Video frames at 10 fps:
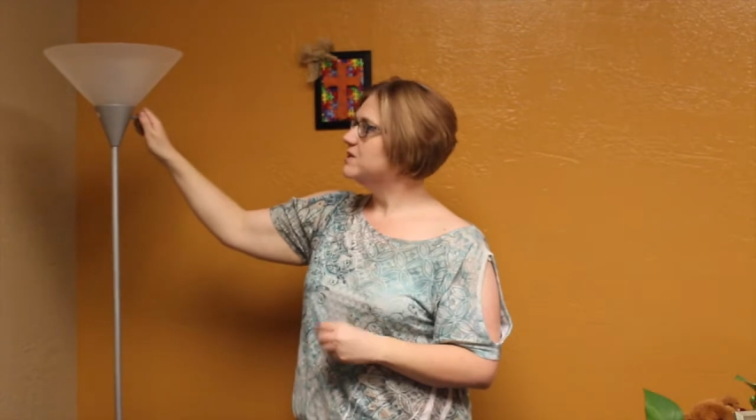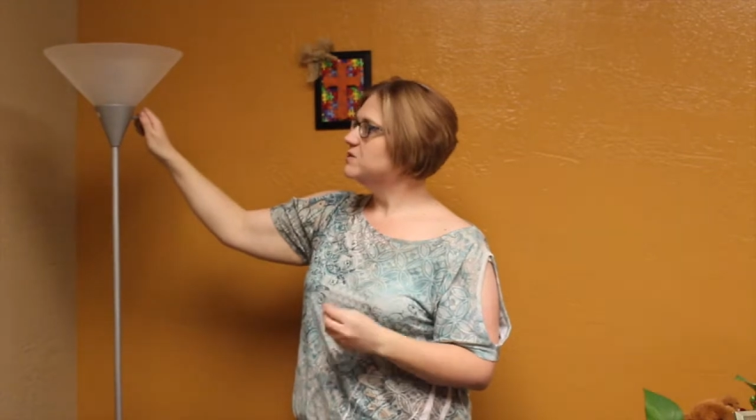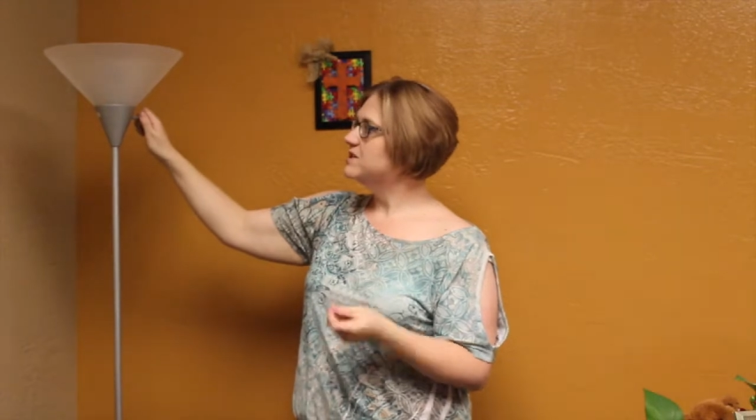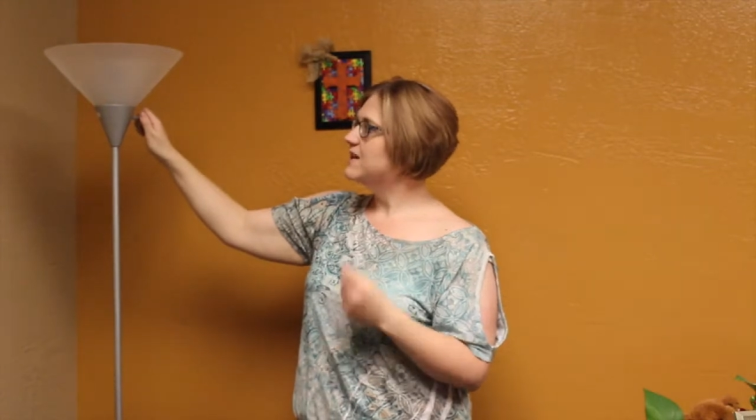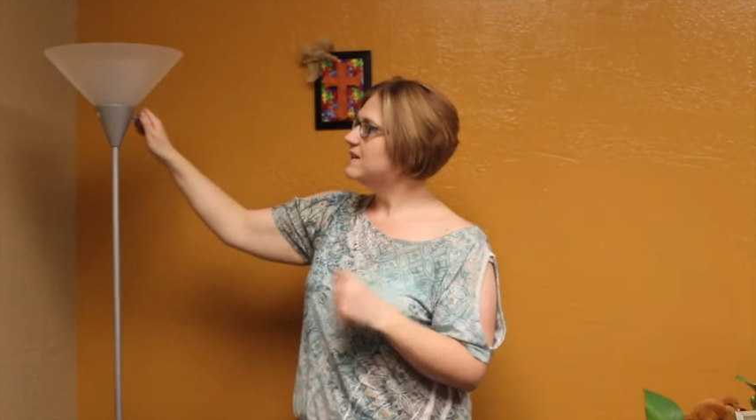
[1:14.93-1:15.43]
So
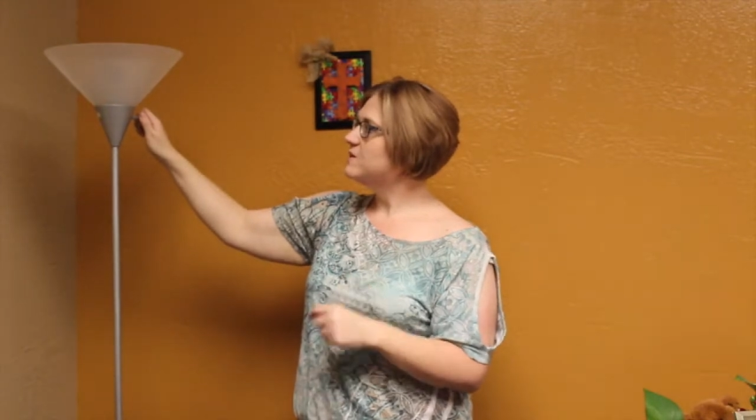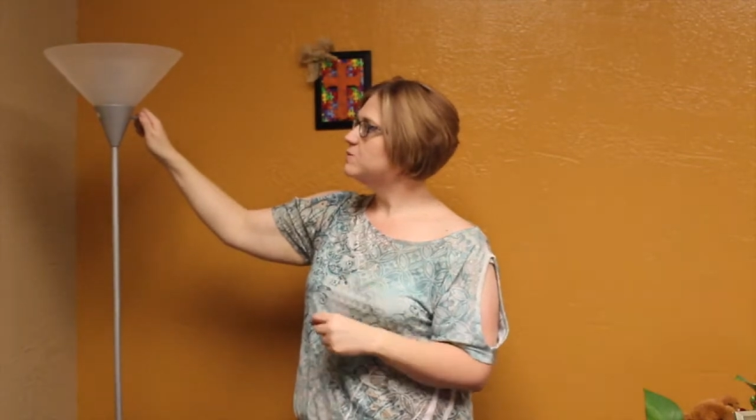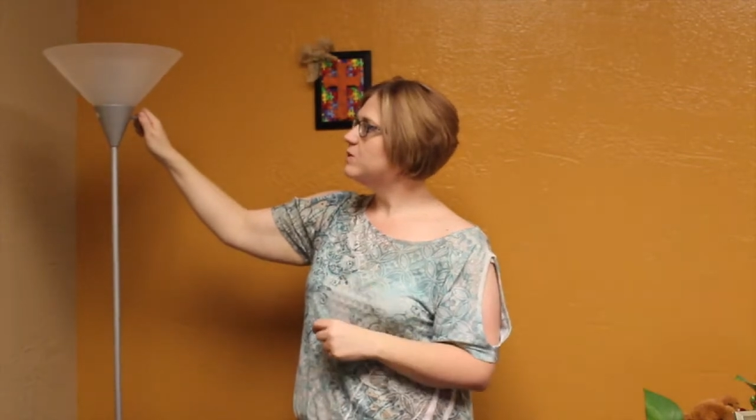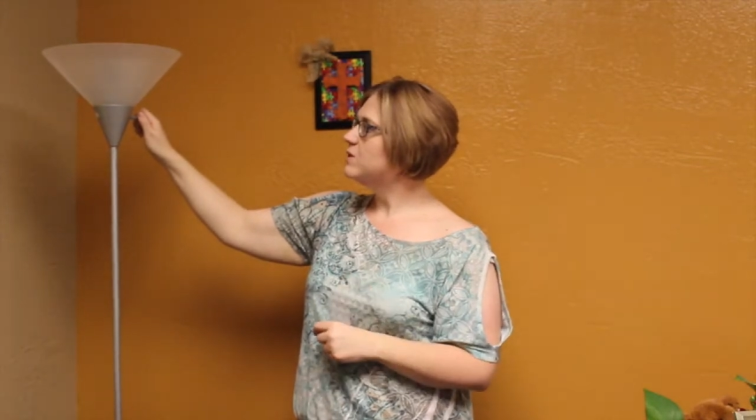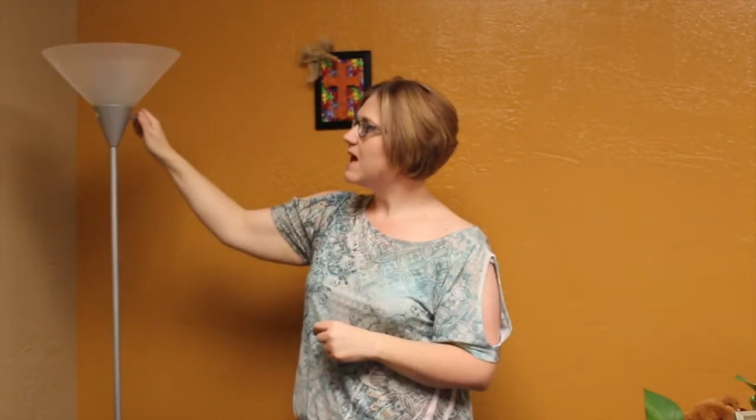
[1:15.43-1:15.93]
just get
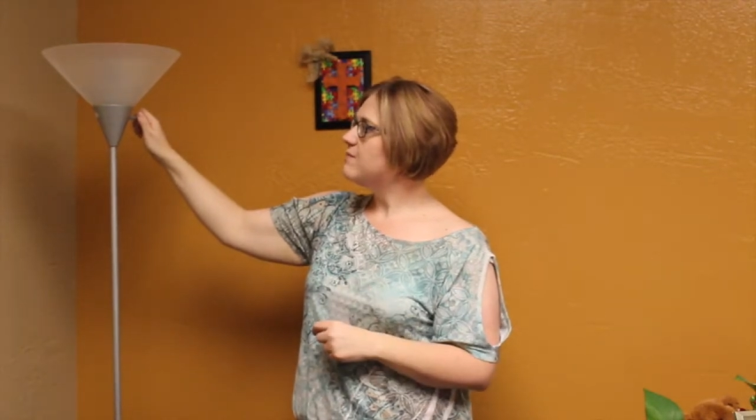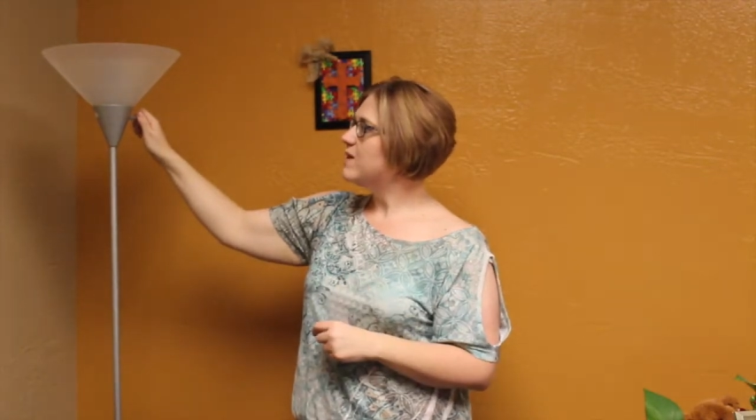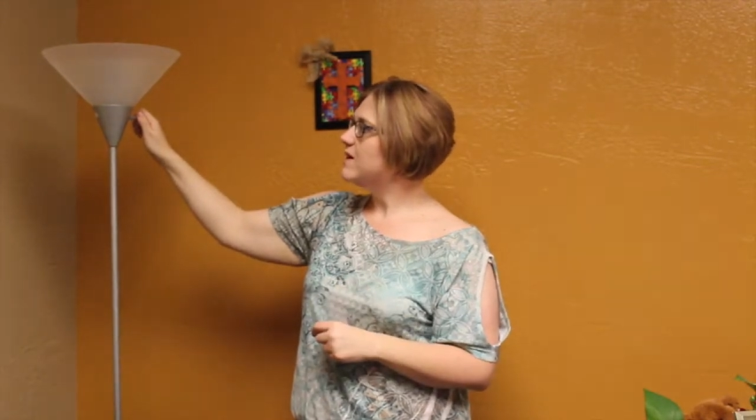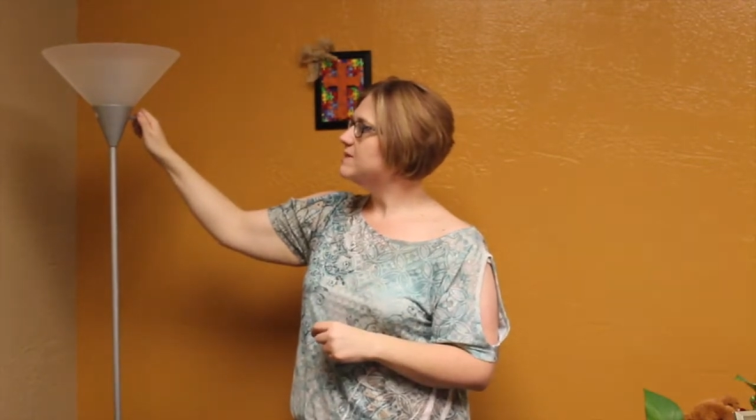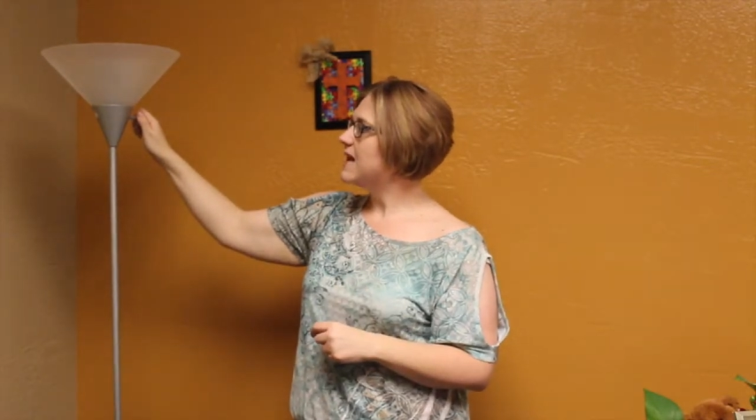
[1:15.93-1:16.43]
those blue light
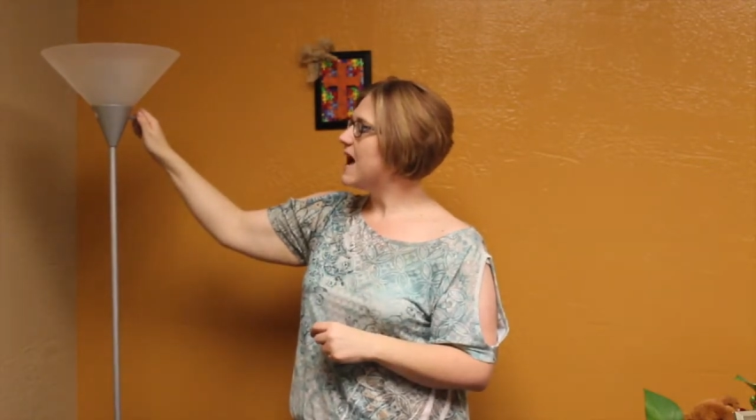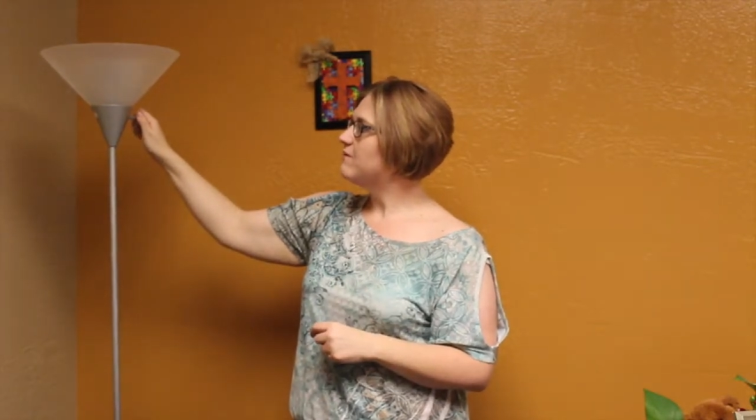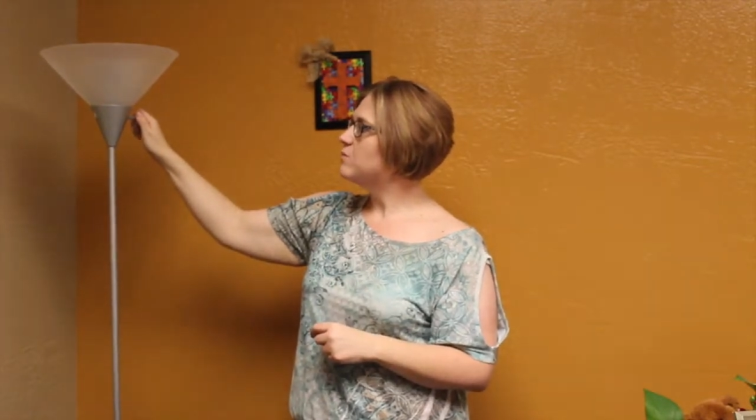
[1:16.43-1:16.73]
bulbs and have